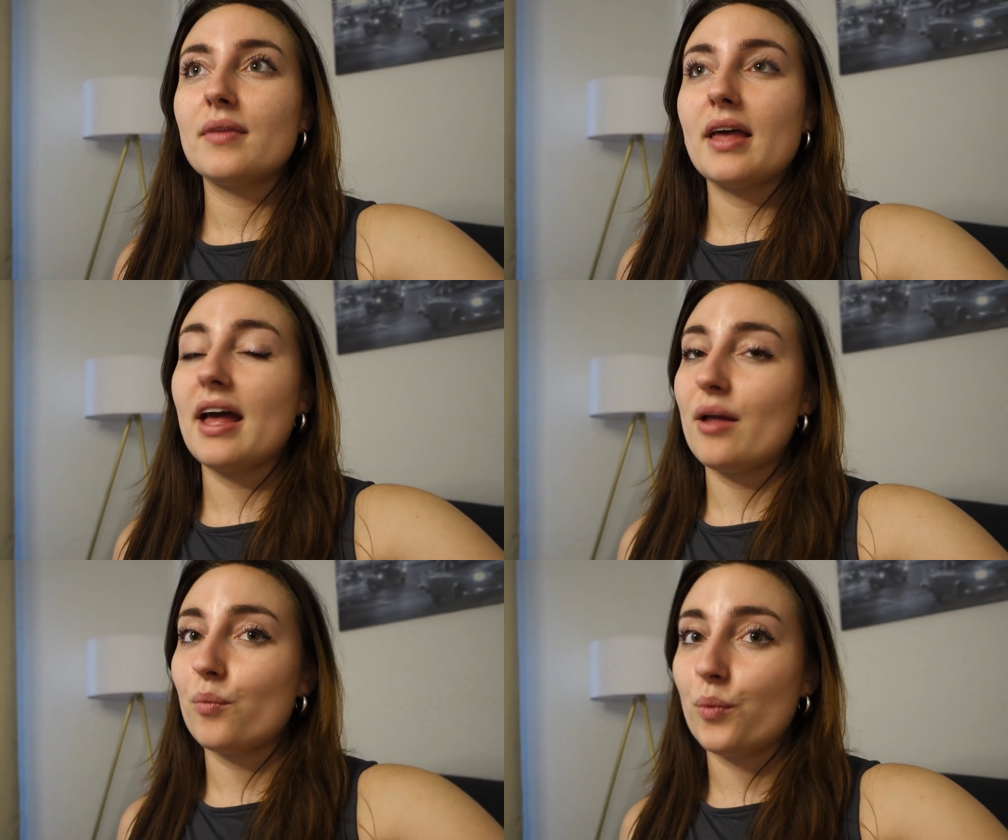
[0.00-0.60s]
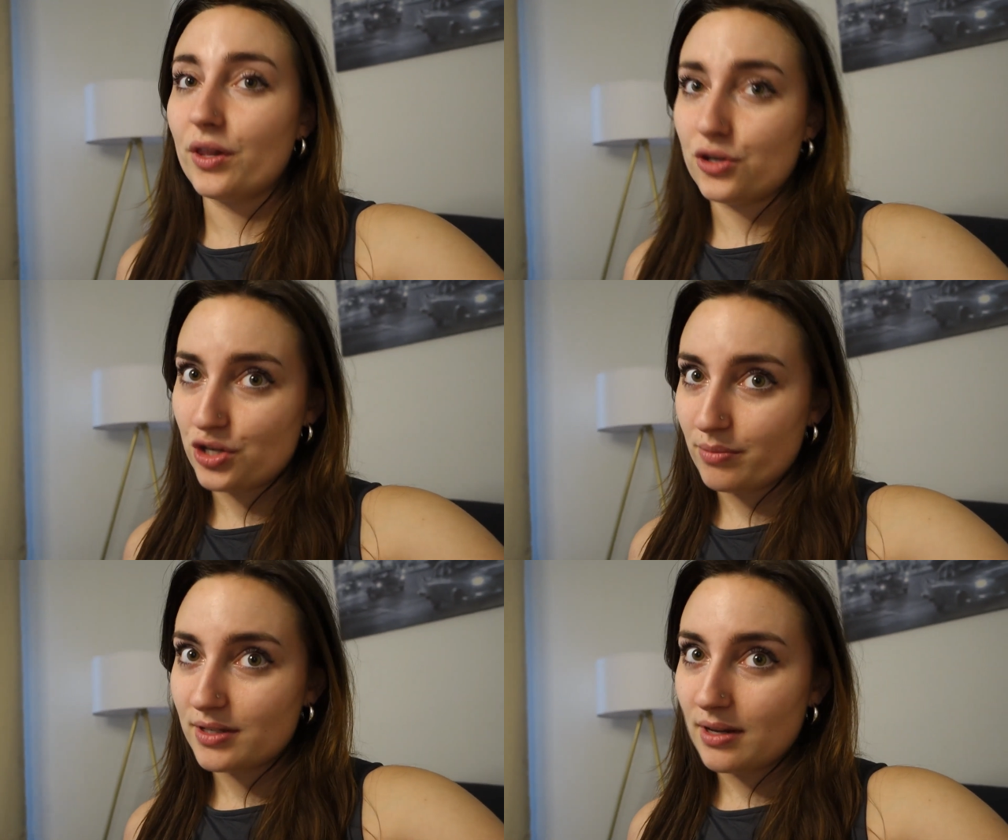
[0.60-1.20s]
and with a
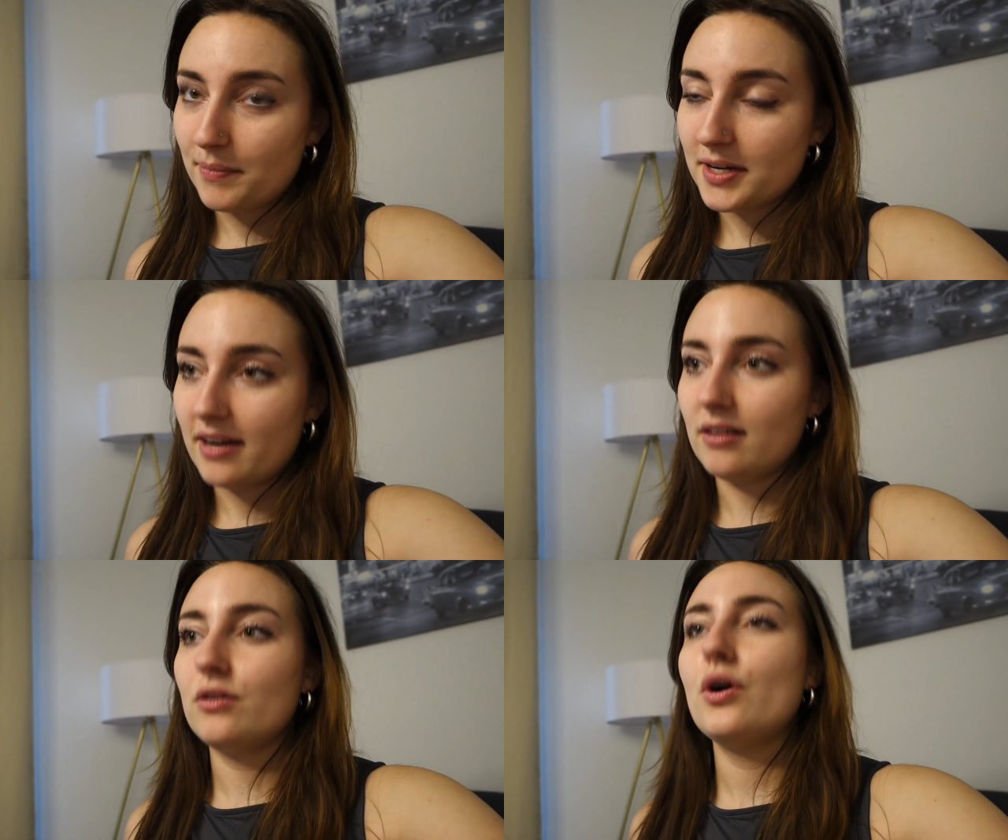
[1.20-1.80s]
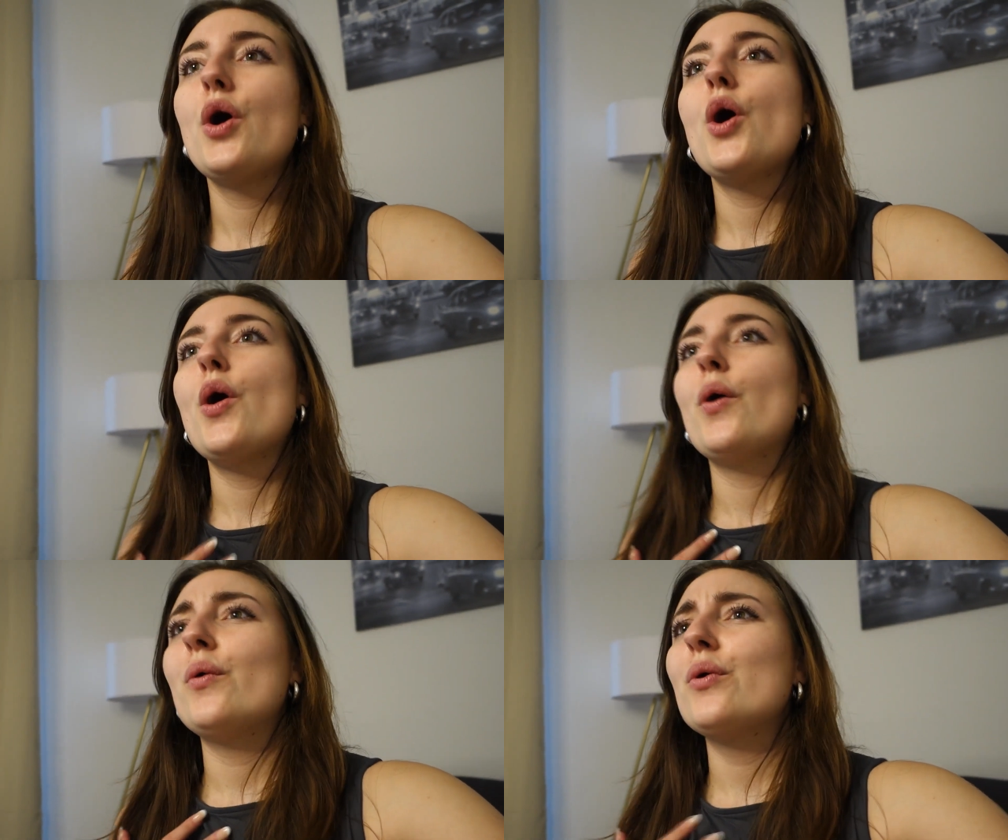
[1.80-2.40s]
German subtitle,
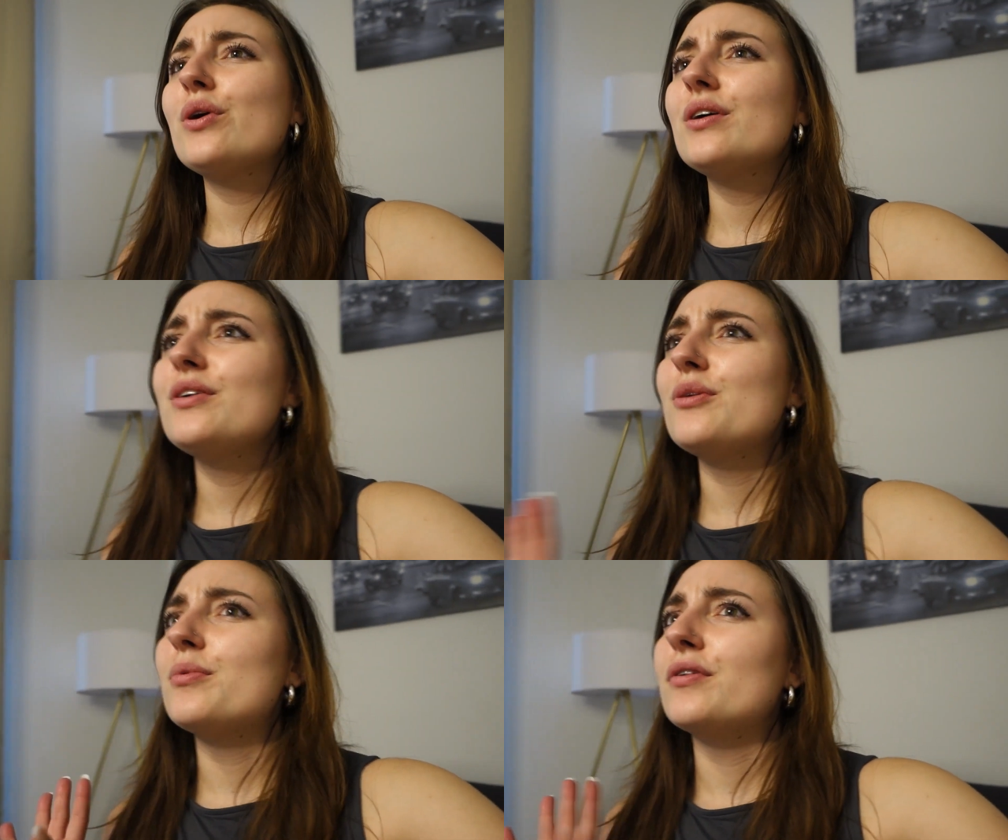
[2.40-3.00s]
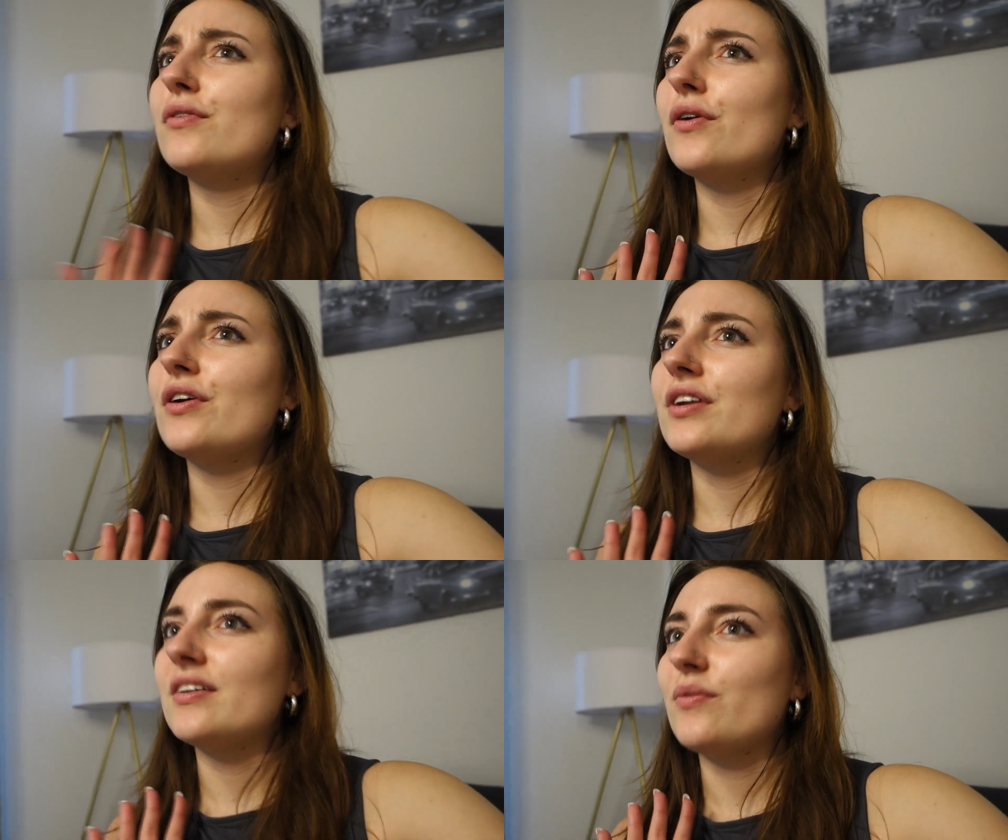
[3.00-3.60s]
or you prefer
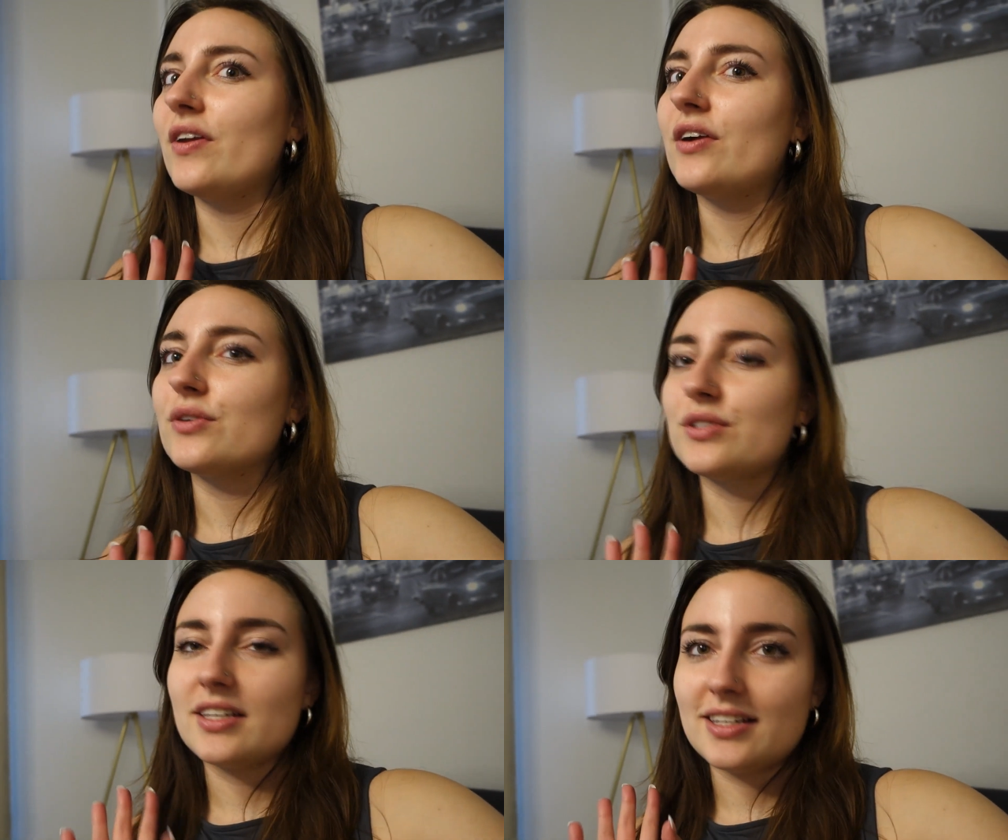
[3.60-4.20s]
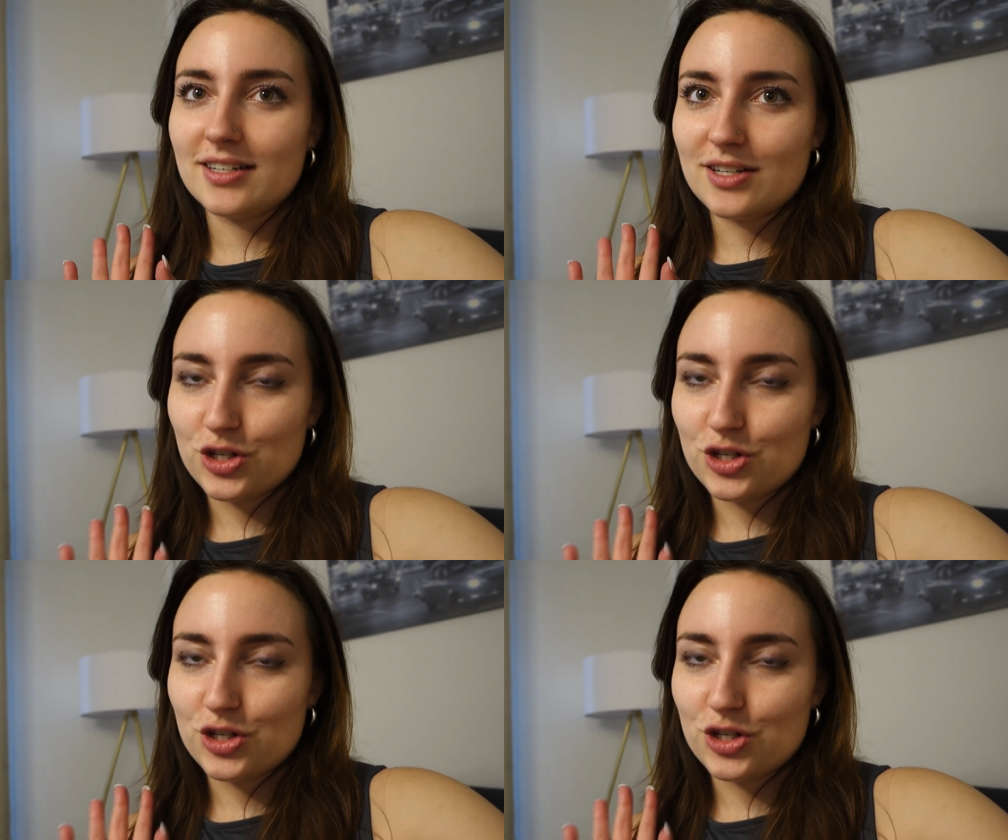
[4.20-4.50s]
the videos in